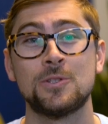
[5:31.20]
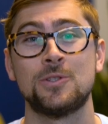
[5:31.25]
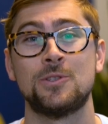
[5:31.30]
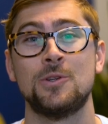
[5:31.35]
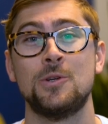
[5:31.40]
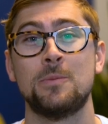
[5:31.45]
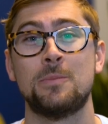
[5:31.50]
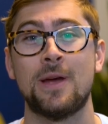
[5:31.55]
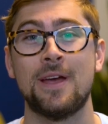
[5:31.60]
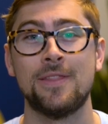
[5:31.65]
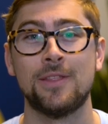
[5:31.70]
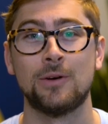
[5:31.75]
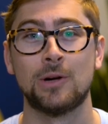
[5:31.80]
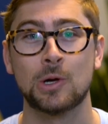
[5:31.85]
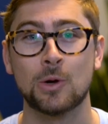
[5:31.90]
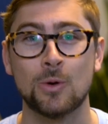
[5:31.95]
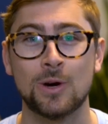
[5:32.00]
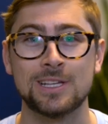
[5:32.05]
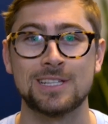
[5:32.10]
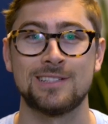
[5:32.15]
Soup and the
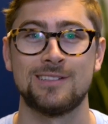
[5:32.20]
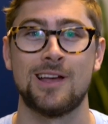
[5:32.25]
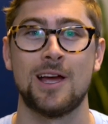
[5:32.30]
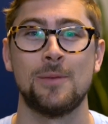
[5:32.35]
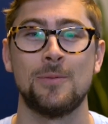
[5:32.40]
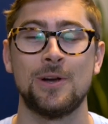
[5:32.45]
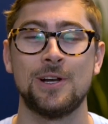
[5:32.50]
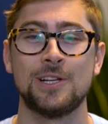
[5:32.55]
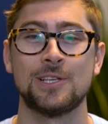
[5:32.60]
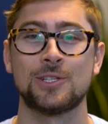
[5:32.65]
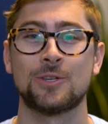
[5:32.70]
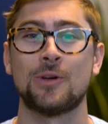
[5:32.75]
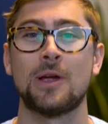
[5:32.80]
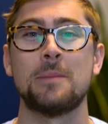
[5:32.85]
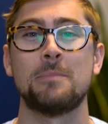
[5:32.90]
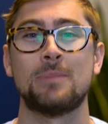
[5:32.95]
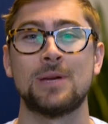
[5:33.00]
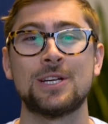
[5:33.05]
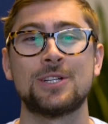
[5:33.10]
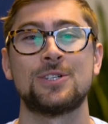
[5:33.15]
Requests library to
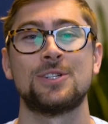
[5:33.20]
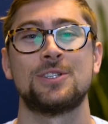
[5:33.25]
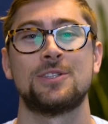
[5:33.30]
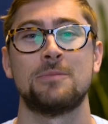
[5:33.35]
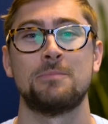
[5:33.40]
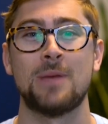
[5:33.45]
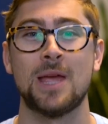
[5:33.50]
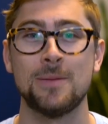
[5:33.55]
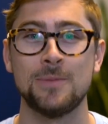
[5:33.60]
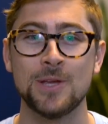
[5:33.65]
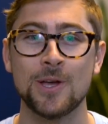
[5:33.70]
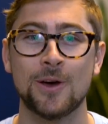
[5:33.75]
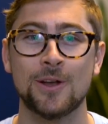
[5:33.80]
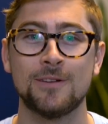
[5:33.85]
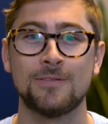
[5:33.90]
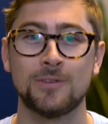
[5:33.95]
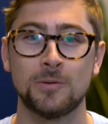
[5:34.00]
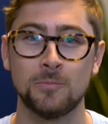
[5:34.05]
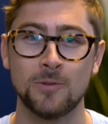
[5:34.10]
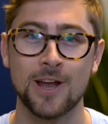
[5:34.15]
scrape pictures of Baby
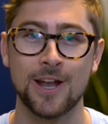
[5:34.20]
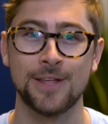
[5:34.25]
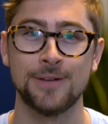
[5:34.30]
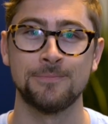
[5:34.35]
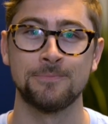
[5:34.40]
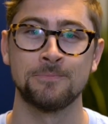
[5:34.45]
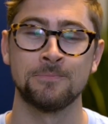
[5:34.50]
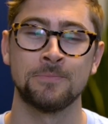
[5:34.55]
Yoda from Reddit.